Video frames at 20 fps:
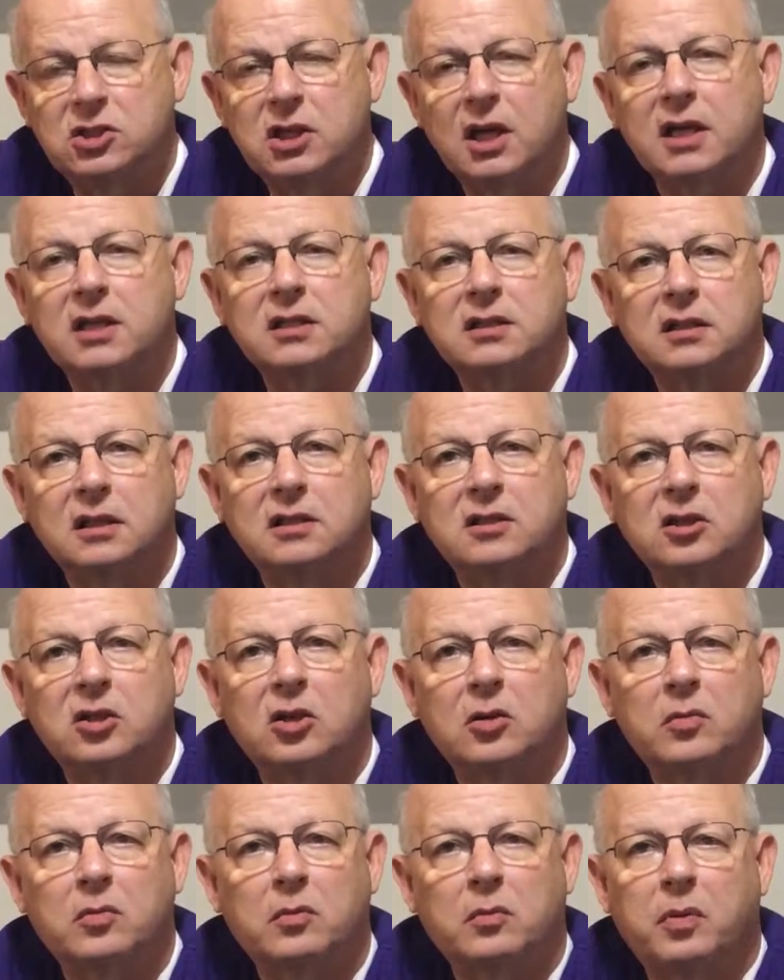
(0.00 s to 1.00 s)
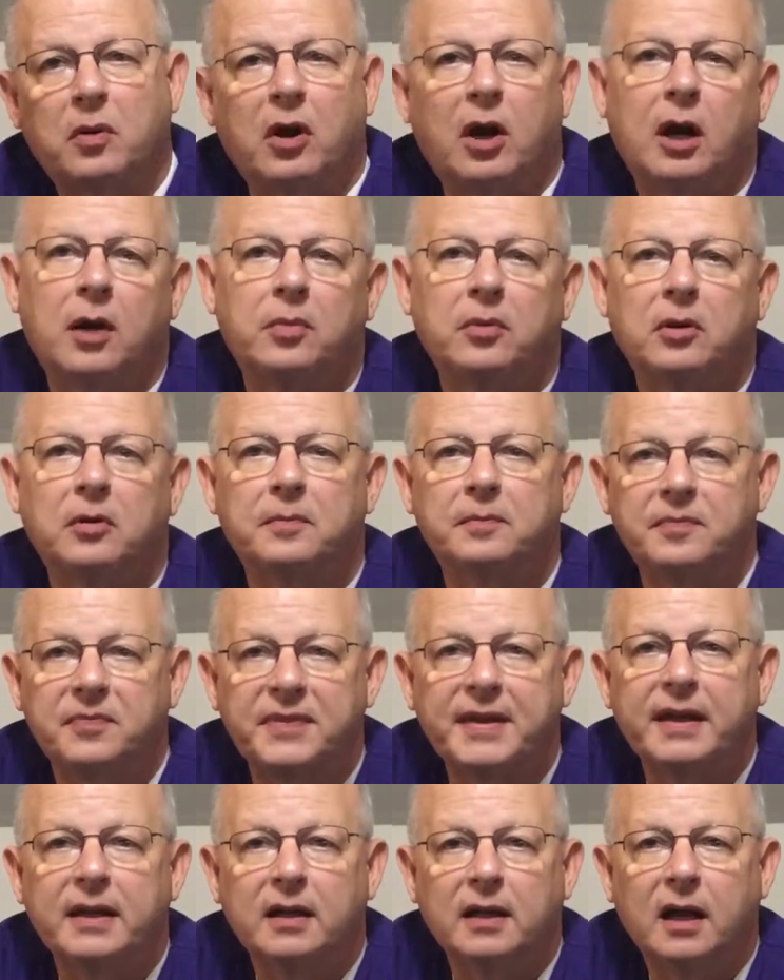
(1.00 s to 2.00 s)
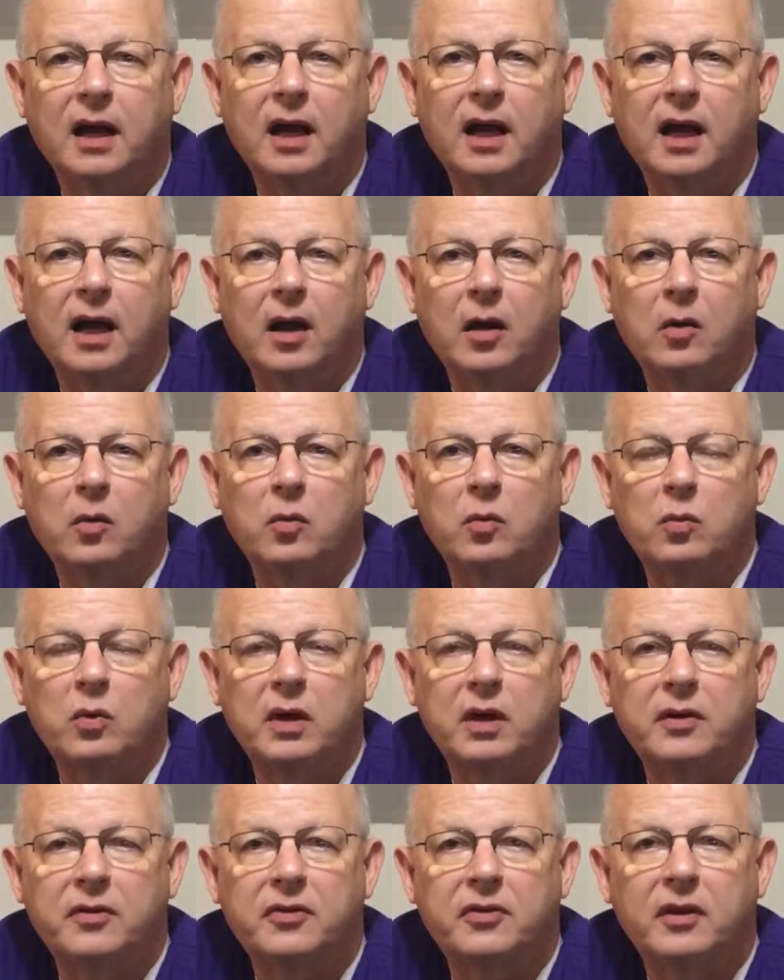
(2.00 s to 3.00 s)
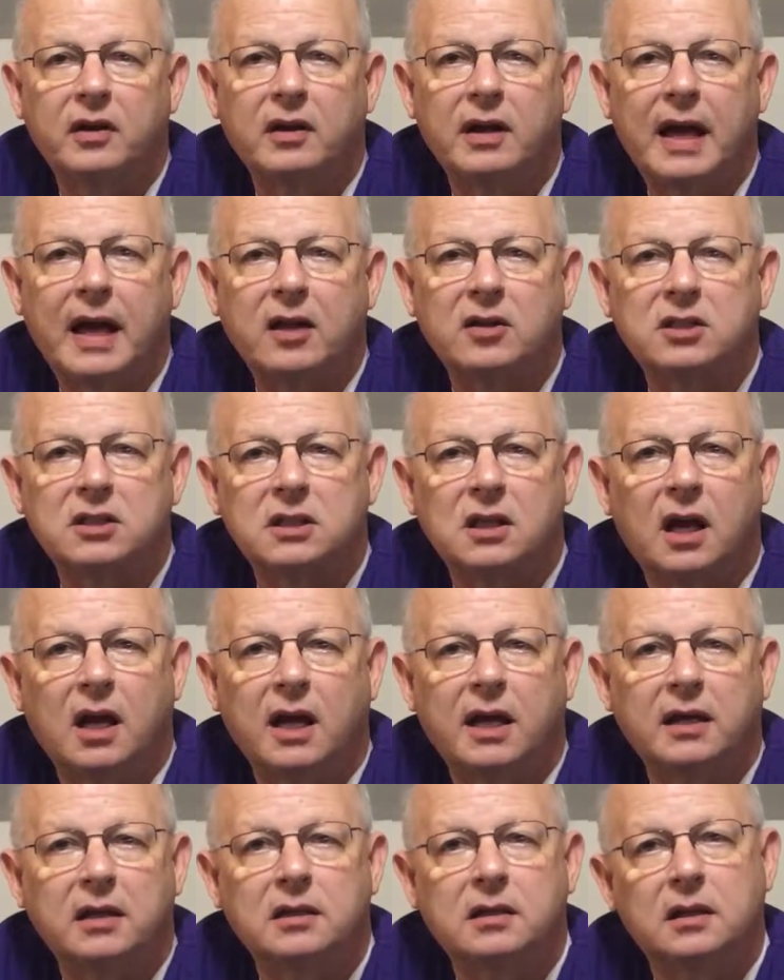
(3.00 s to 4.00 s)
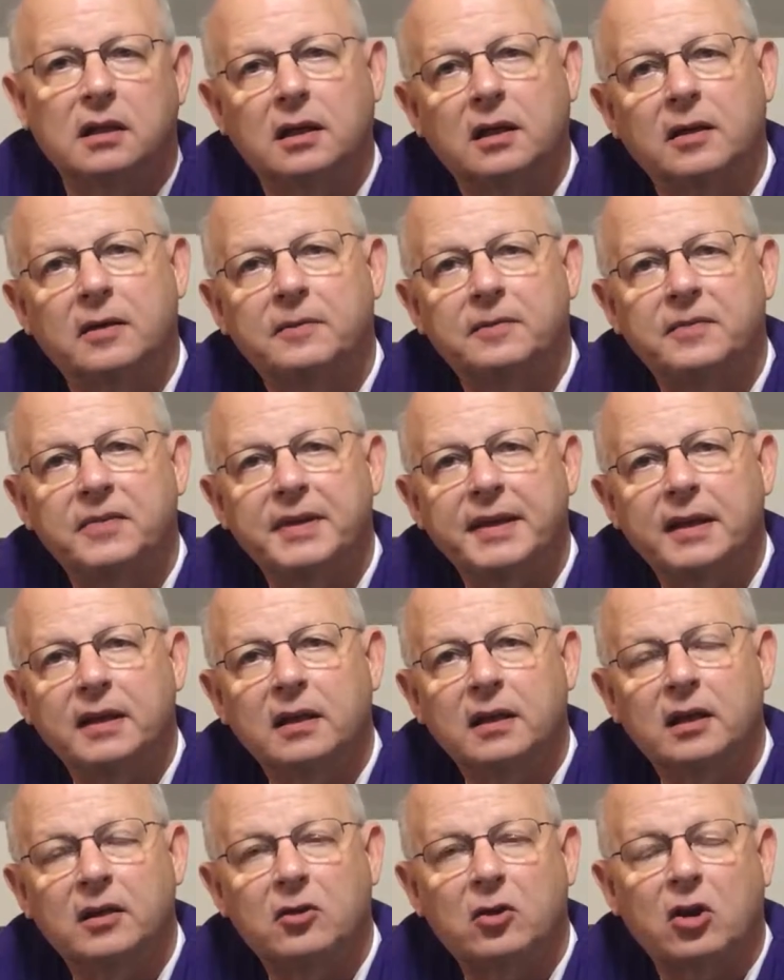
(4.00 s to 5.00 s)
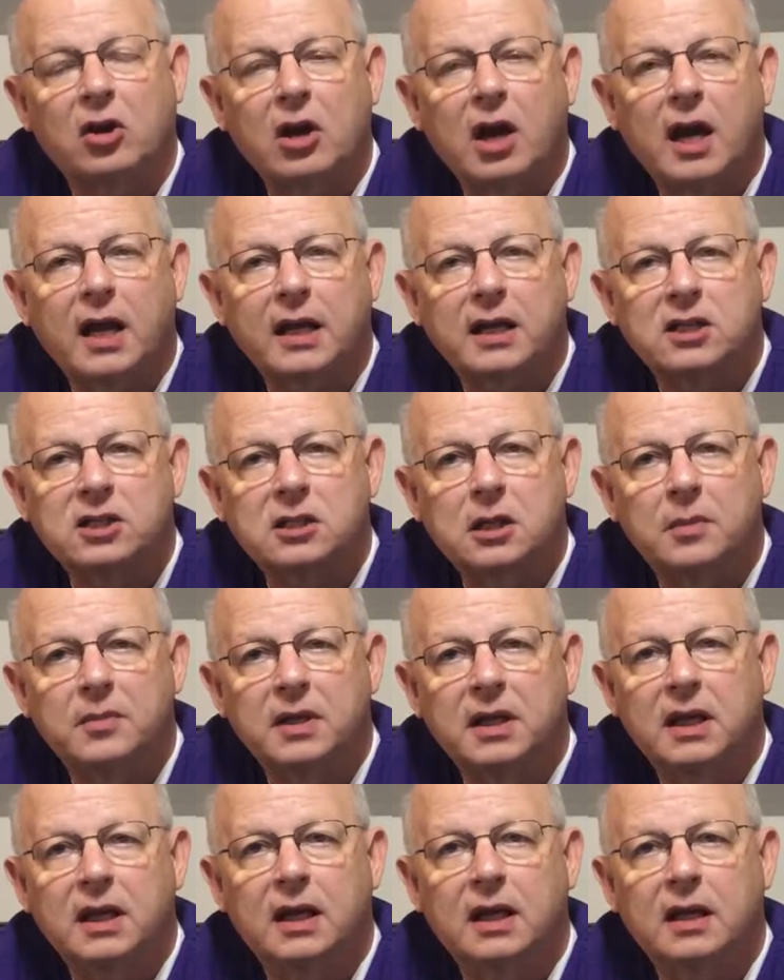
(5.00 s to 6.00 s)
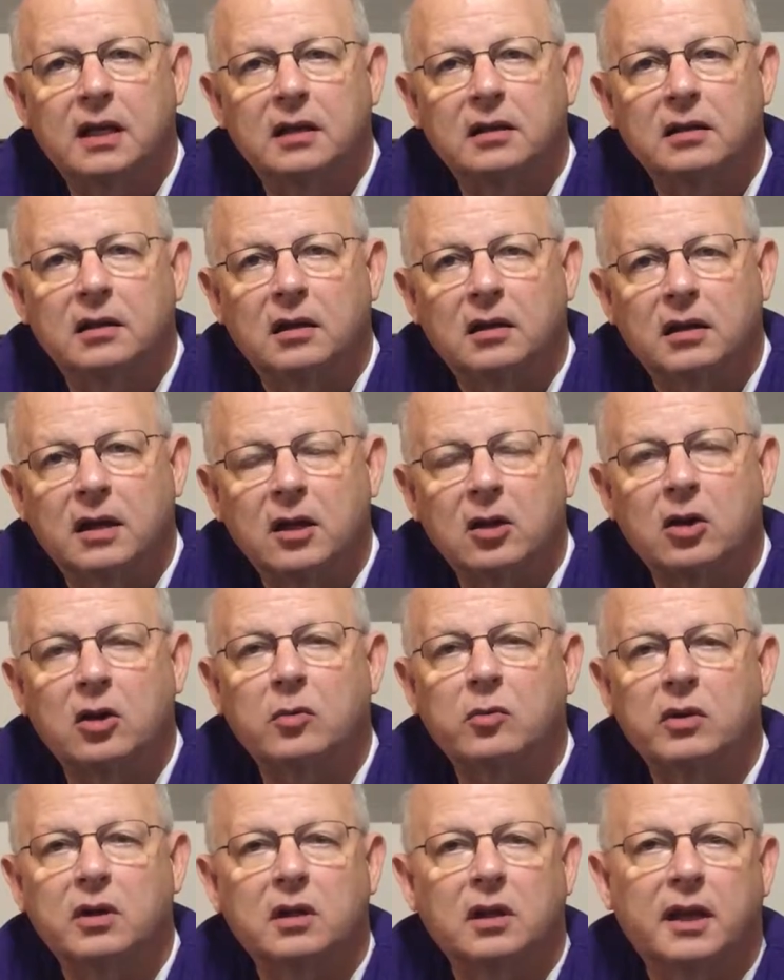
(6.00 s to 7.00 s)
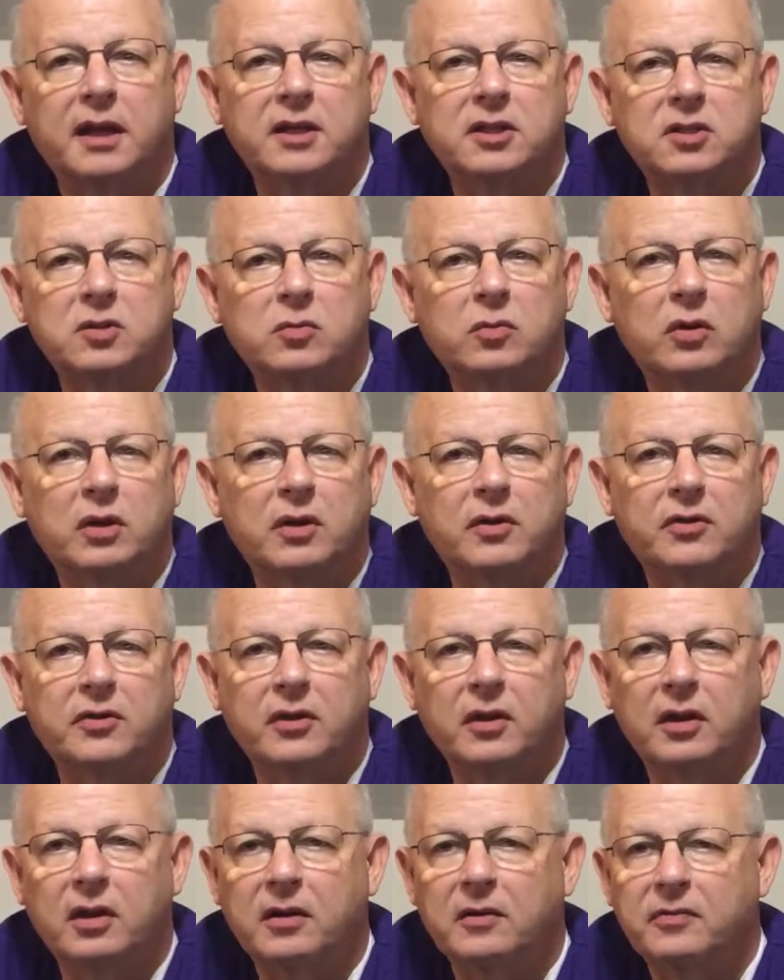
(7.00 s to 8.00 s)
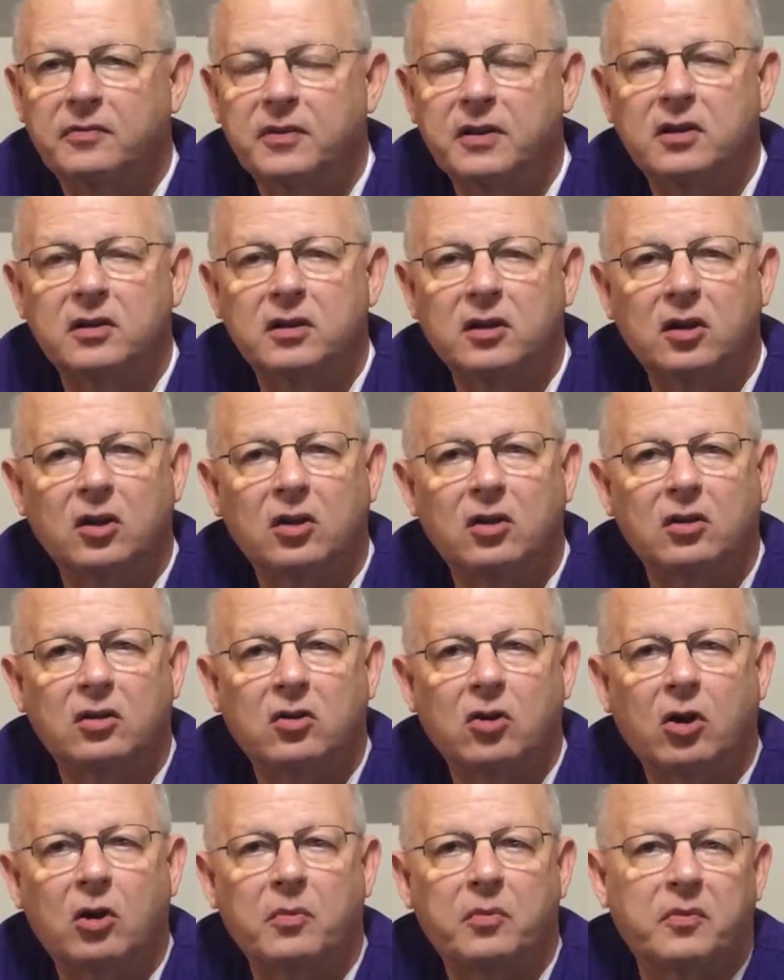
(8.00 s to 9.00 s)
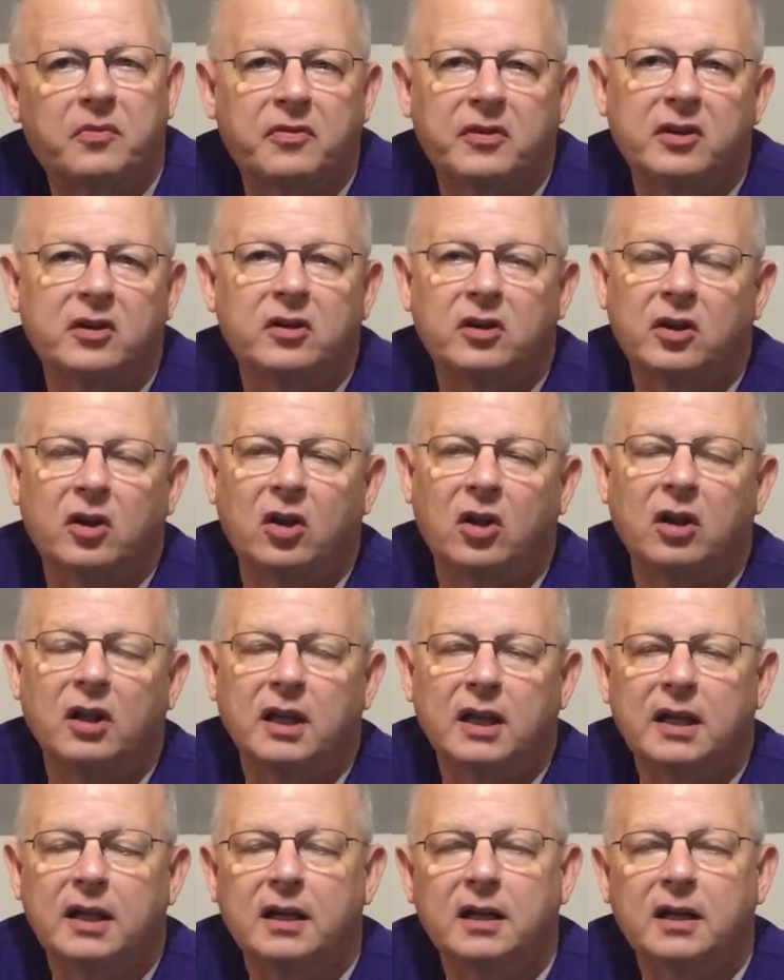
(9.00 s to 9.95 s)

just a terrible problem with outside narcotics coming in, heroin laced with fentanyl and carbamfentanyl.